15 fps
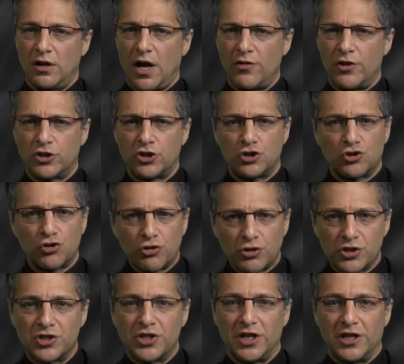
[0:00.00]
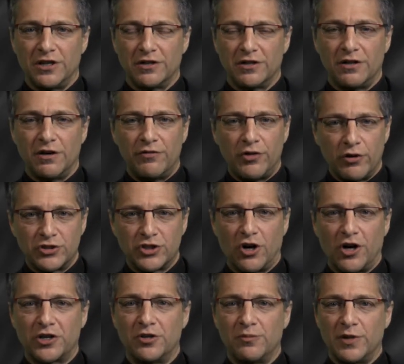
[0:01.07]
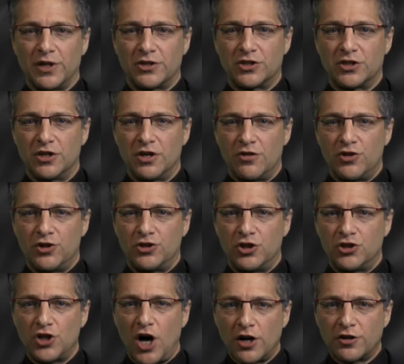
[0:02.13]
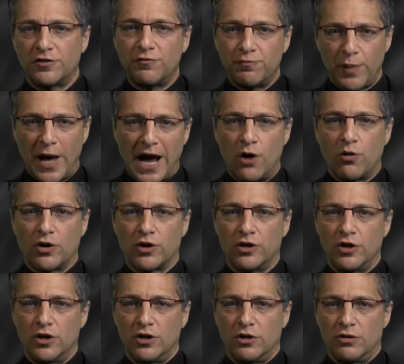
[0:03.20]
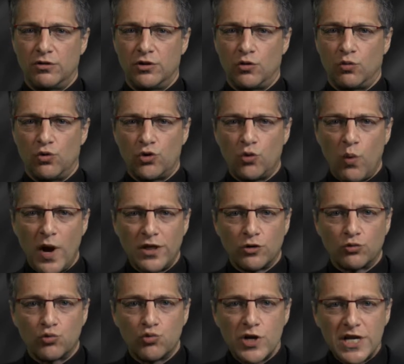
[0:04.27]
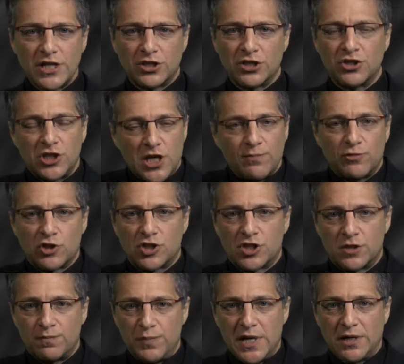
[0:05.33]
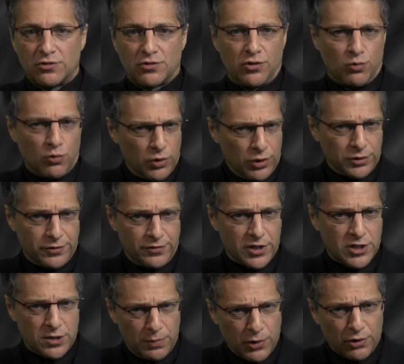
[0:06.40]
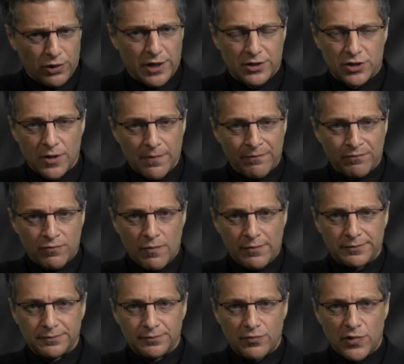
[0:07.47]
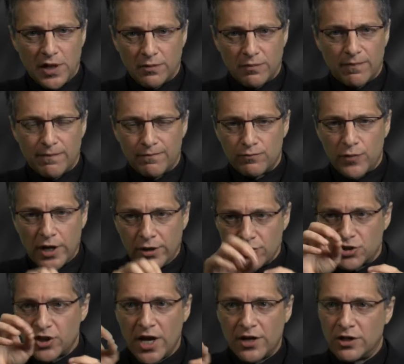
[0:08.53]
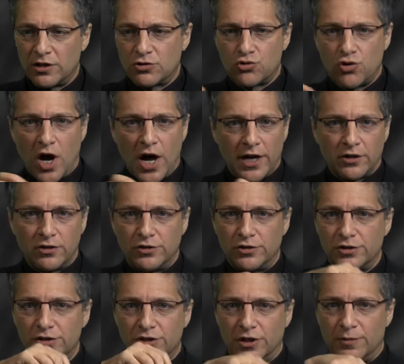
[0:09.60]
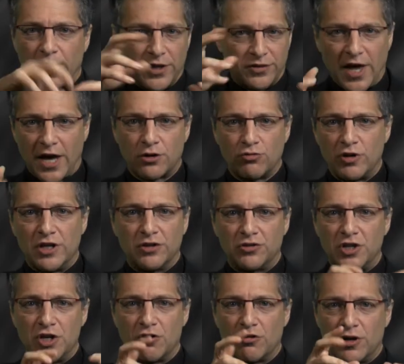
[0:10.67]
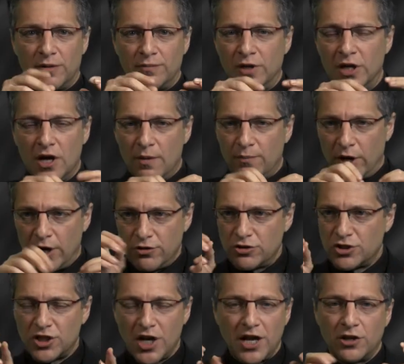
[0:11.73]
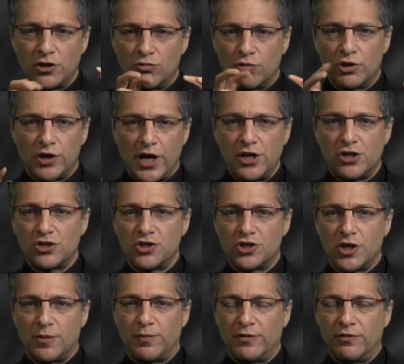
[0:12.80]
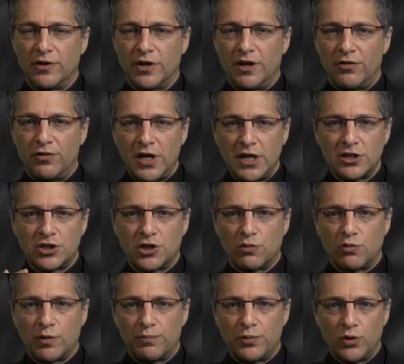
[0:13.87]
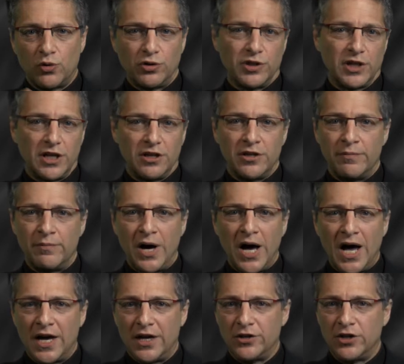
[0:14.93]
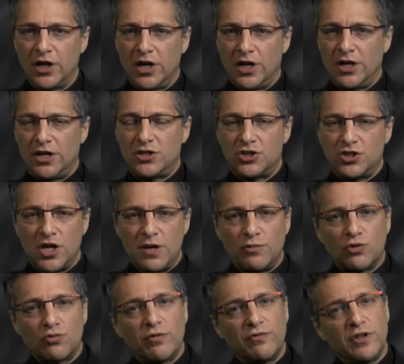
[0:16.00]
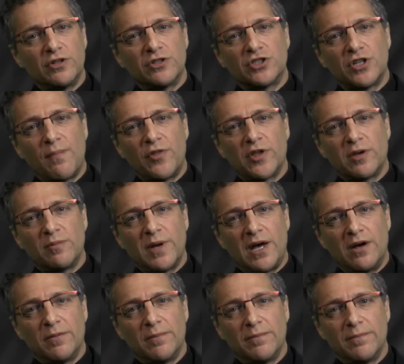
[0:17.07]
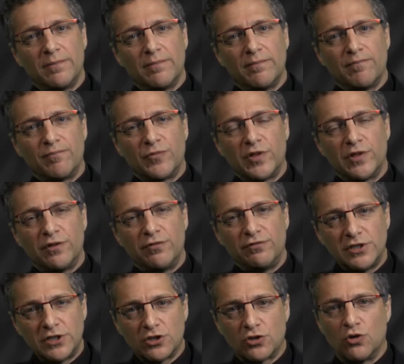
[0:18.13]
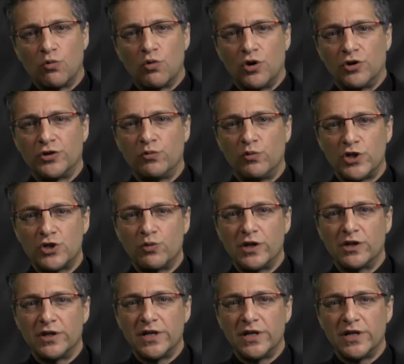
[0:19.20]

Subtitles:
And the certainty of those arguments, the deductive power, the way that reason seemed to speak to the world of experience, that by understanding triangles and the Pythagorean theorem, by understanding the relationship of things that were purely in the mind, it seemed to reveal something about the physical world in which we